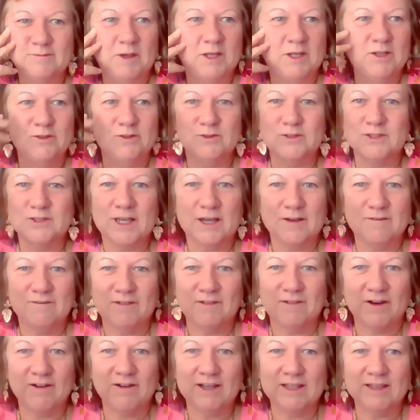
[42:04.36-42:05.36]
been using it
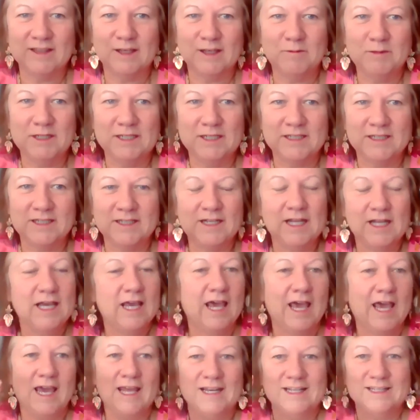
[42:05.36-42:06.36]
very limited,
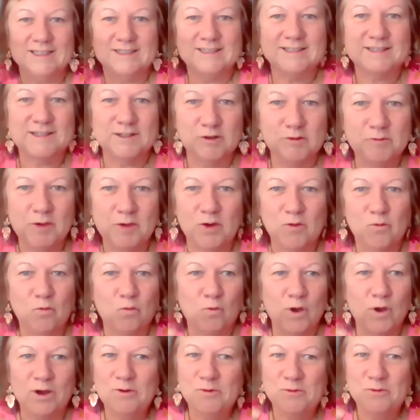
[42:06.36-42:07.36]
and it's still been
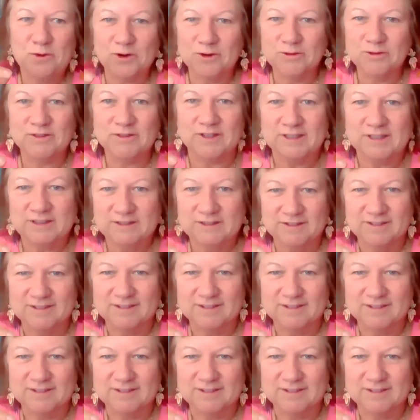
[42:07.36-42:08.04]
well worth it.